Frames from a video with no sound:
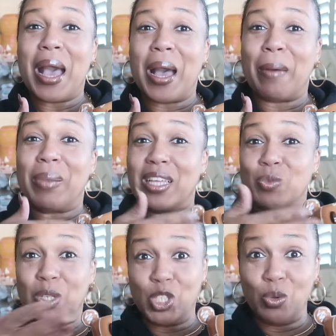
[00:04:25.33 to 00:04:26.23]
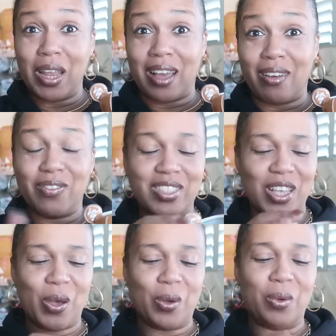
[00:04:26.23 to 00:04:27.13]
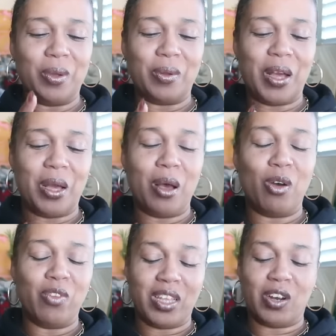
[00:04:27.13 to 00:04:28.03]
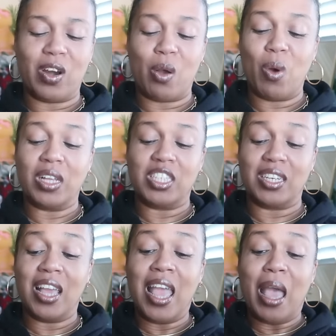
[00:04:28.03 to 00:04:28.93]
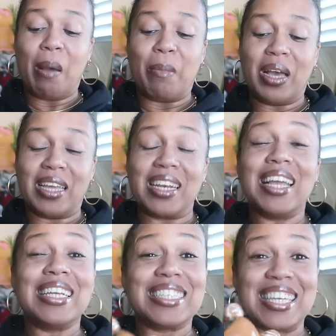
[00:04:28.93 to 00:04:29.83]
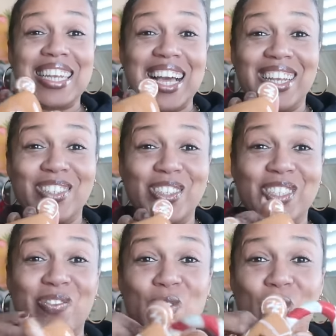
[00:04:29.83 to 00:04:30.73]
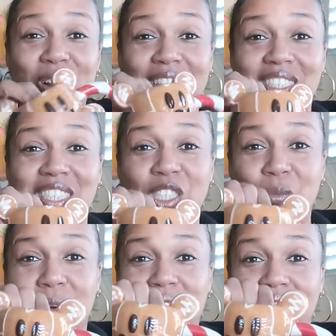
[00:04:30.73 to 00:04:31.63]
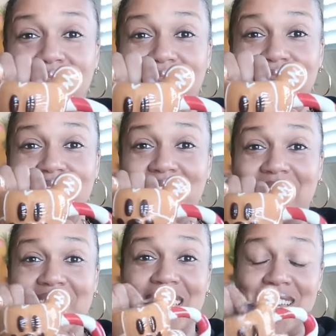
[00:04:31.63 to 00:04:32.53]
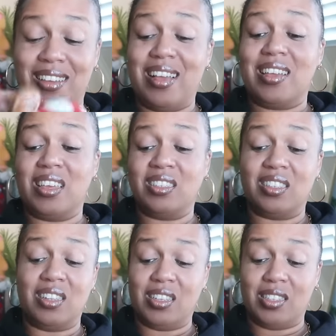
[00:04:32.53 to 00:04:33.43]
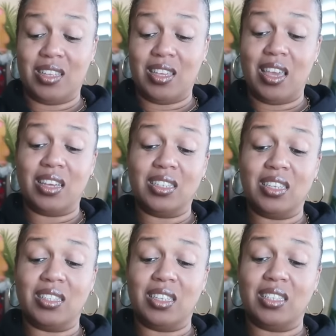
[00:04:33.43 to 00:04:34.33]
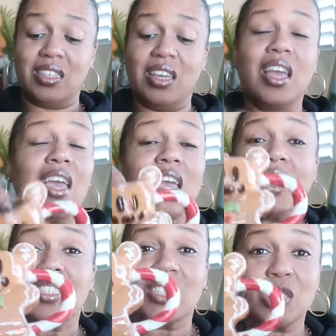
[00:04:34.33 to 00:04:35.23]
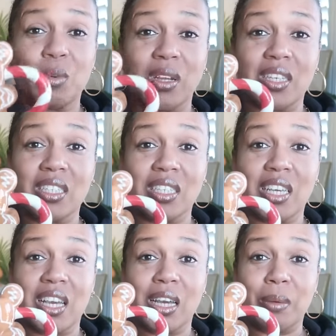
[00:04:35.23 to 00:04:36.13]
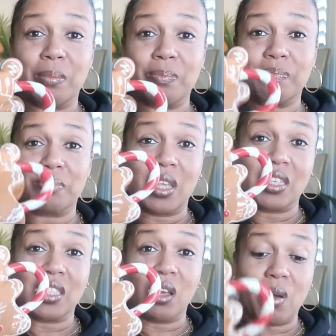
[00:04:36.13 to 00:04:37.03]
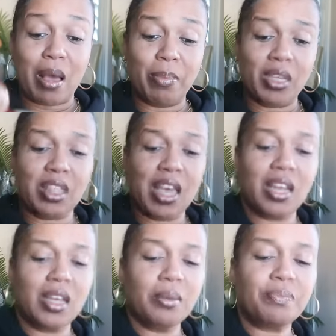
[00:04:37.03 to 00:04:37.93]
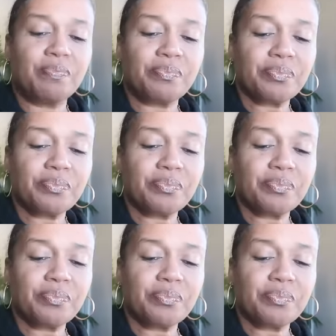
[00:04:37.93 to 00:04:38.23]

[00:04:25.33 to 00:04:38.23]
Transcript: uh, plus what you love. So uh, hopefully they're not watching. But ten dollars for the gingerbread Disney, I guess it's Disney, yeah, it says Disney, gingerbread Disney cup. And so I picked that up.